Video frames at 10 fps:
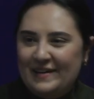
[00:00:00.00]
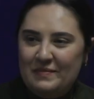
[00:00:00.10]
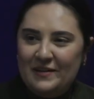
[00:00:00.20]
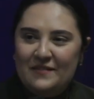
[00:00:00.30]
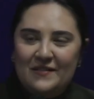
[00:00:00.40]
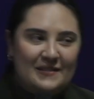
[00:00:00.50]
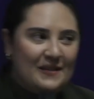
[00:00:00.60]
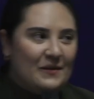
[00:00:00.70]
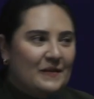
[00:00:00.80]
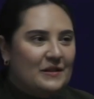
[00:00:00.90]
I believe it's
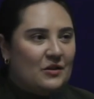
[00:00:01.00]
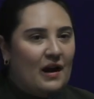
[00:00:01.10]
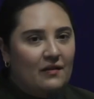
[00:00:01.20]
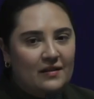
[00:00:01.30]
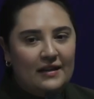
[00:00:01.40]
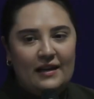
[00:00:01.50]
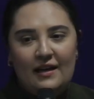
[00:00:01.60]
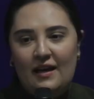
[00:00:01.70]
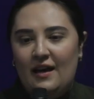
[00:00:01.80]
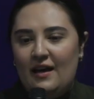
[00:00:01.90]
the only
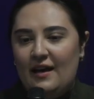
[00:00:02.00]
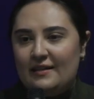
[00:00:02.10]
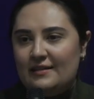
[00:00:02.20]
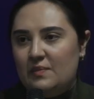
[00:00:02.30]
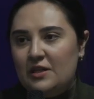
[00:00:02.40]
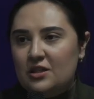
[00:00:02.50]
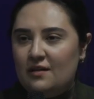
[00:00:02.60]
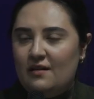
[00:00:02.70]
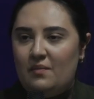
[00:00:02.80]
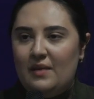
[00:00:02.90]
traveling
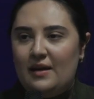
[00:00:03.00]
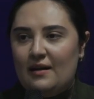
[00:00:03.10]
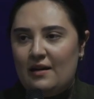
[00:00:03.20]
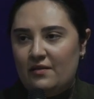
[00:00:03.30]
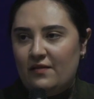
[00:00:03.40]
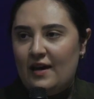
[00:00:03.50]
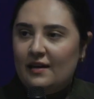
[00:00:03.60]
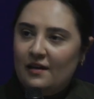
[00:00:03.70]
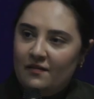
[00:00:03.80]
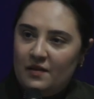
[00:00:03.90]
exhibition that made it out of
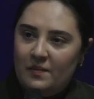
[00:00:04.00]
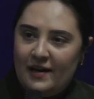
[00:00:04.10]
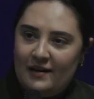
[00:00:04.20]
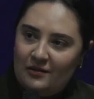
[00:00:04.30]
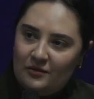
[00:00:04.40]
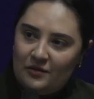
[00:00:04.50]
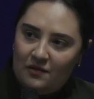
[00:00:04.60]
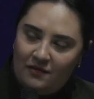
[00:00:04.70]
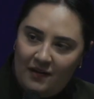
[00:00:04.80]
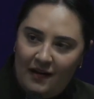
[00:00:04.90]
any of the biennials
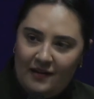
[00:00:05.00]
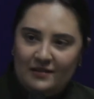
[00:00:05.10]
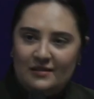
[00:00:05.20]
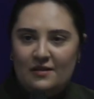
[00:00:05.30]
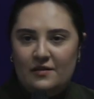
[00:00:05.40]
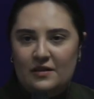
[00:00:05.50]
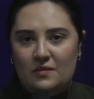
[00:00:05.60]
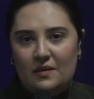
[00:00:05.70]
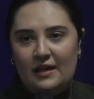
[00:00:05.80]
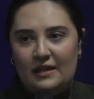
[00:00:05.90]
so far, so
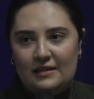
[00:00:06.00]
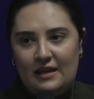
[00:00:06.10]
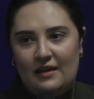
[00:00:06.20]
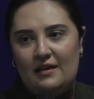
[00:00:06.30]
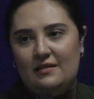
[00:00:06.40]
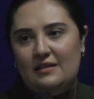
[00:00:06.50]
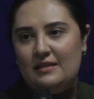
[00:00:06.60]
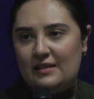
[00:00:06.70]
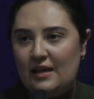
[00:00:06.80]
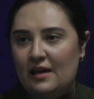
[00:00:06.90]
it's really exciting to
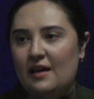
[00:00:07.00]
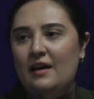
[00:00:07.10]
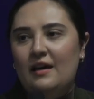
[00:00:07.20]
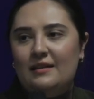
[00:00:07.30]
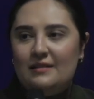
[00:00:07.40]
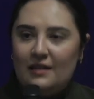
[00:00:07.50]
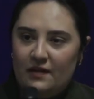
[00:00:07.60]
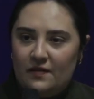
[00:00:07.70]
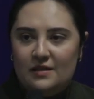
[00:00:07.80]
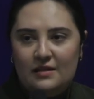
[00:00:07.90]
see its
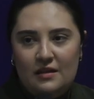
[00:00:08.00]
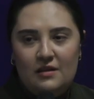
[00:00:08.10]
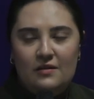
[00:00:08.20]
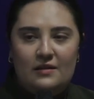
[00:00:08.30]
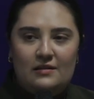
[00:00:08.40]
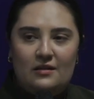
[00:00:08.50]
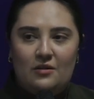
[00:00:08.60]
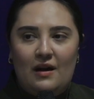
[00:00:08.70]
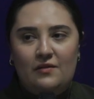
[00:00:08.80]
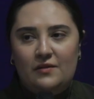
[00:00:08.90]
life continue as it
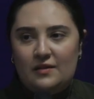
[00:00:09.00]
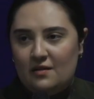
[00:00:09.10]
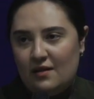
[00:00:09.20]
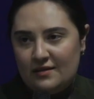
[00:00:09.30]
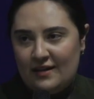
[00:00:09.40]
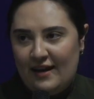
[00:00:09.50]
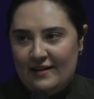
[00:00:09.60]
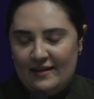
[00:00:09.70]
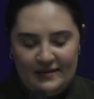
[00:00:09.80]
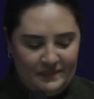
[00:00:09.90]
travels across
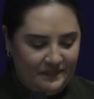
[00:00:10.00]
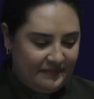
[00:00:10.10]
Canada.